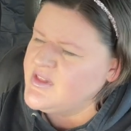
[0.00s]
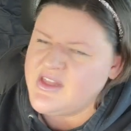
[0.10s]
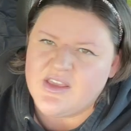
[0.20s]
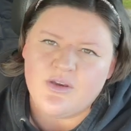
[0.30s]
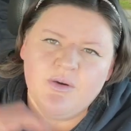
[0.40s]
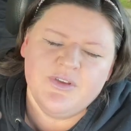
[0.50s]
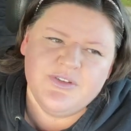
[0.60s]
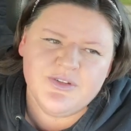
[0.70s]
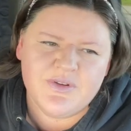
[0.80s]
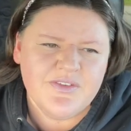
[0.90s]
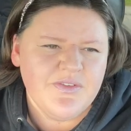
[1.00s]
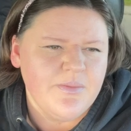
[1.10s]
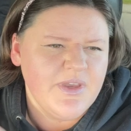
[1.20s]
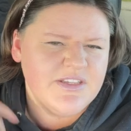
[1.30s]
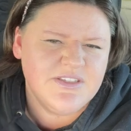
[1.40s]
like, oh, you don't have
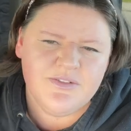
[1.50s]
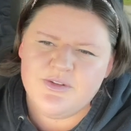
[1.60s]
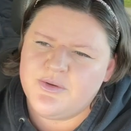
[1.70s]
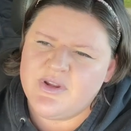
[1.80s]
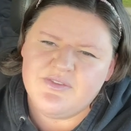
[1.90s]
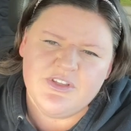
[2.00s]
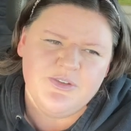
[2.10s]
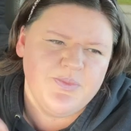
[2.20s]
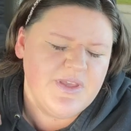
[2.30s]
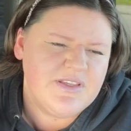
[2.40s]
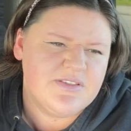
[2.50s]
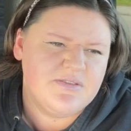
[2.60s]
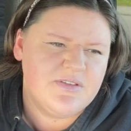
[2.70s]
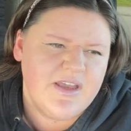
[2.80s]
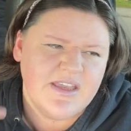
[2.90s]
MS, you don't have
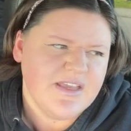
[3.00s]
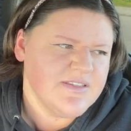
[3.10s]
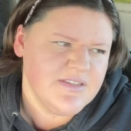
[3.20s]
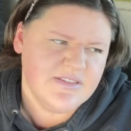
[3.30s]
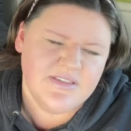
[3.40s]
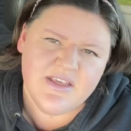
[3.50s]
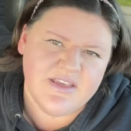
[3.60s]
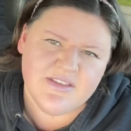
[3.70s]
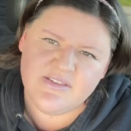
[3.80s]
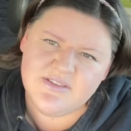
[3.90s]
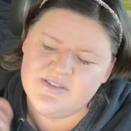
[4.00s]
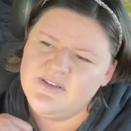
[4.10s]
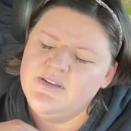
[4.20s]
lupus. I guess it's this.